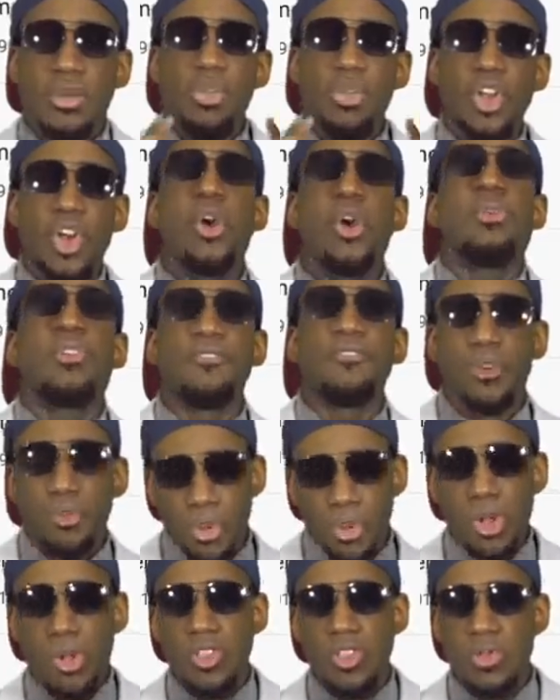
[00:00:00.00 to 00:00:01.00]
Become a
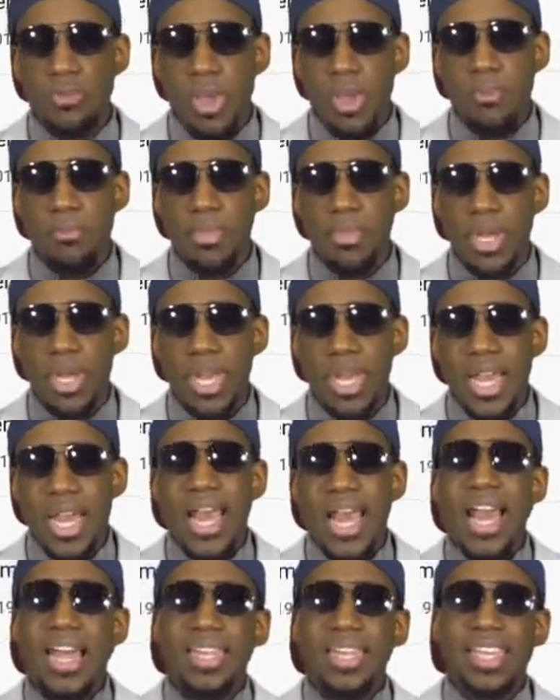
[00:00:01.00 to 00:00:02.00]
Football Hut member
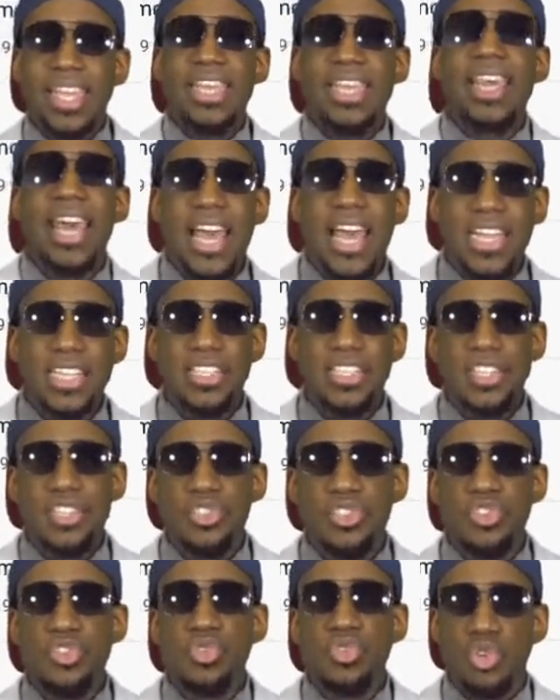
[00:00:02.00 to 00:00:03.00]
and gain
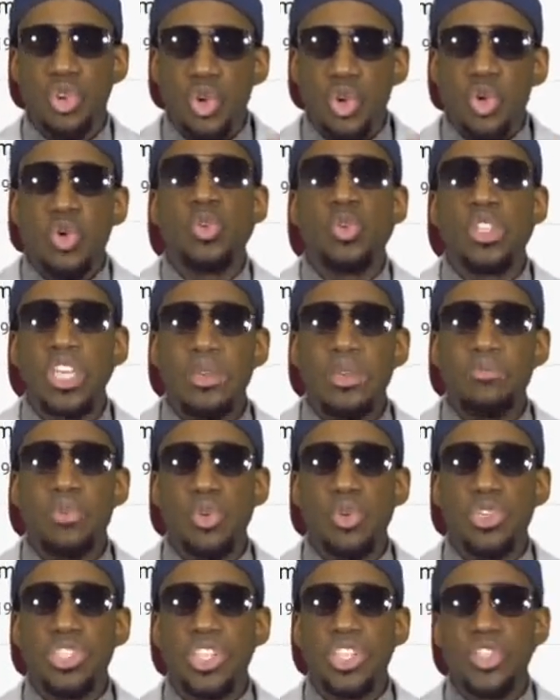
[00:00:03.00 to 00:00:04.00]
access to cool
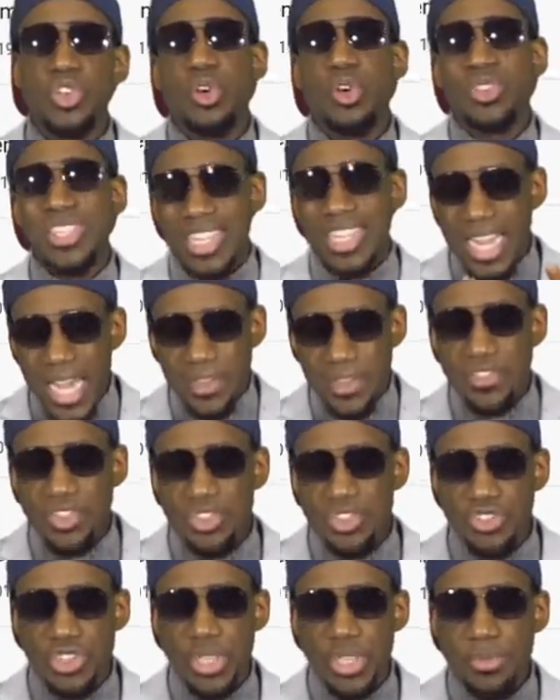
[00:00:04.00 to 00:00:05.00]
emojis on the live
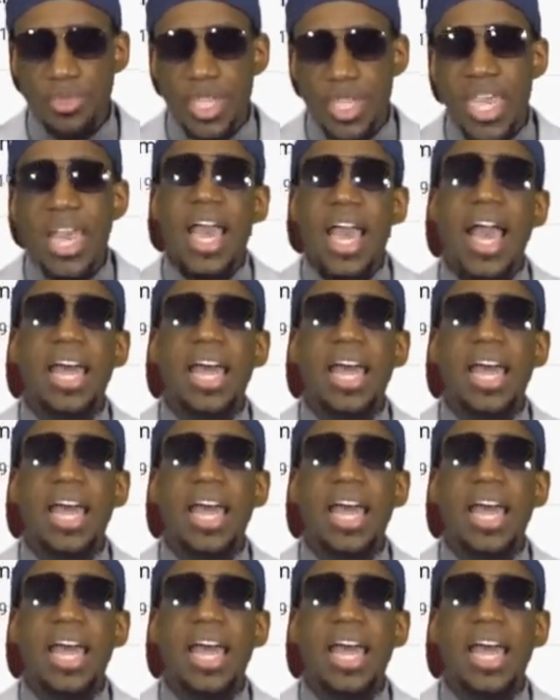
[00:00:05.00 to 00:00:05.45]
streams